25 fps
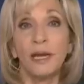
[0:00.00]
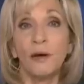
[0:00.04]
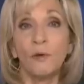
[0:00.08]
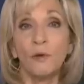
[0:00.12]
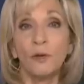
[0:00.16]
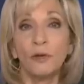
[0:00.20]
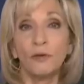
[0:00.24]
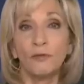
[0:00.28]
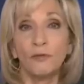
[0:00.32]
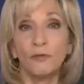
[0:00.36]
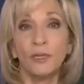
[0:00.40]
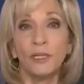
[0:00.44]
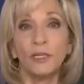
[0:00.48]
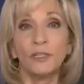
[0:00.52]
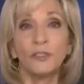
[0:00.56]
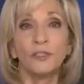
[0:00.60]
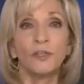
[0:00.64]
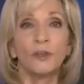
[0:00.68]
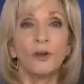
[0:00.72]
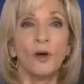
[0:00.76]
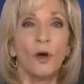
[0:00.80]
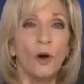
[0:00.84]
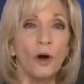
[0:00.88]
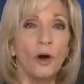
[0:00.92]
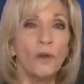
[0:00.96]
now agreeing
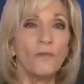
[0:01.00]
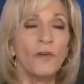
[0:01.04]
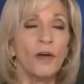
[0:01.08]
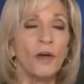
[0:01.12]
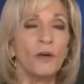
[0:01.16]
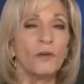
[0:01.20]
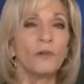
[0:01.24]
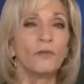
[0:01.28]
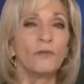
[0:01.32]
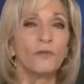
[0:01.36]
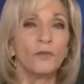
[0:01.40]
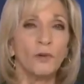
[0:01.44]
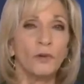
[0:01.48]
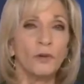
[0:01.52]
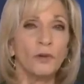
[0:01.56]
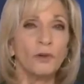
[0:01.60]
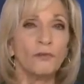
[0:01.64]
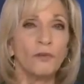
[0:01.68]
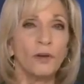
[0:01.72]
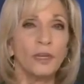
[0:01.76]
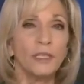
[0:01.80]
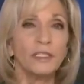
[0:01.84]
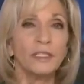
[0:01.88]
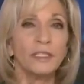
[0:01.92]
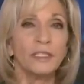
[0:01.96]
to carve out a
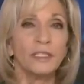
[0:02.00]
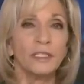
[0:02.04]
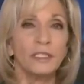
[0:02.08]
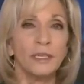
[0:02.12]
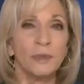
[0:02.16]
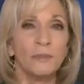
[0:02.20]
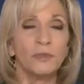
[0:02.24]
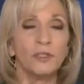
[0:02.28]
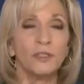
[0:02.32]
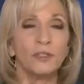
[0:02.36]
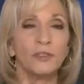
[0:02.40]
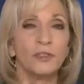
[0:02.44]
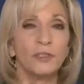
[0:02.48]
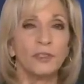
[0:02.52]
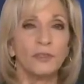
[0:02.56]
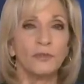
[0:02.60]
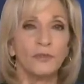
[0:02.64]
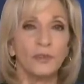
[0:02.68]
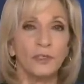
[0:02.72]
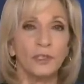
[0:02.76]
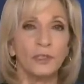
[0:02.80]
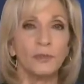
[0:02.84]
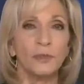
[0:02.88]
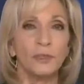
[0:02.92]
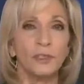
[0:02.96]
voting rights exception to the
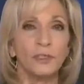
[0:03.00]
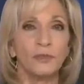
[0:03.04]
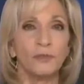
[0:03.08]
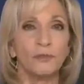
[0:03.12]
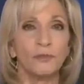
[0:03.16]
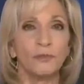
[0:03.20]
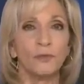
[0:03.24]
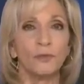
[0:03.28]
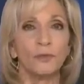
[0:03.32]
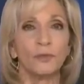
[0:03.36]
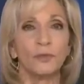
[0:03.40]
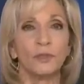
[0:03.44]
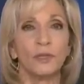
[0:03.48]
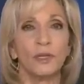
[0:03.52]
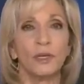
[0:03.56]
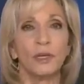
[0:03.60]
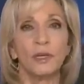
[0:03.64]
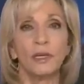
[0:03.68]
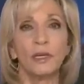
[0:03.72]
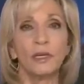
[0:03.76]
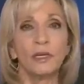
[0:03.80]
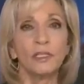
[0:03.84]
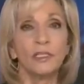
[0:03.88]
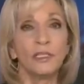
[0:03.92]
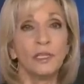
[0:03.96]
filibuster rule,
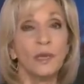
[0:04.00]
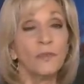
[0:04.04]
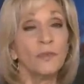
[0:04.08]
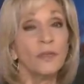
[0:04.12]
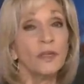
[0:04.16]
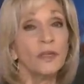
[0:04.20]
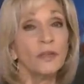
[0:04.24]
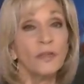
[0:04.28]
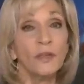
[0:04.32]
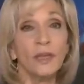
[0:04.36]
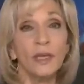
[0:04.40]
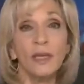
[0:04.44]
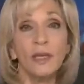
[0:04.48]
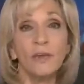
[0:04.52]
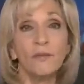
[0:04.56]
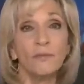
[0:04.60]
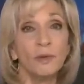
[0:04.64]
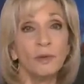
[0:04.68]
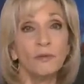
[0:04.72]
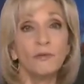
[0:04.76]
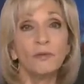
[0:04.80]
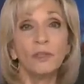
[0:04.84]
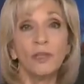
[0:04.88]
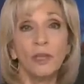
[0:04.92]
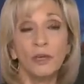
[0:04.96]
something they have
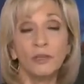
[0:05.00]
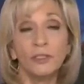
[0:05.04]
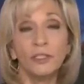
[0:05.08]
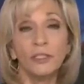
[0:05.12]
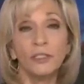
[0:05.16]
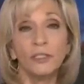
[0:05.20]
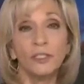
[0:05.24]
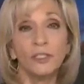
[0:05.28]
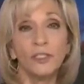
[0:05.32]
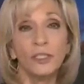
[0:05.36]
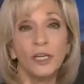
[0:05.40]
been reluctant to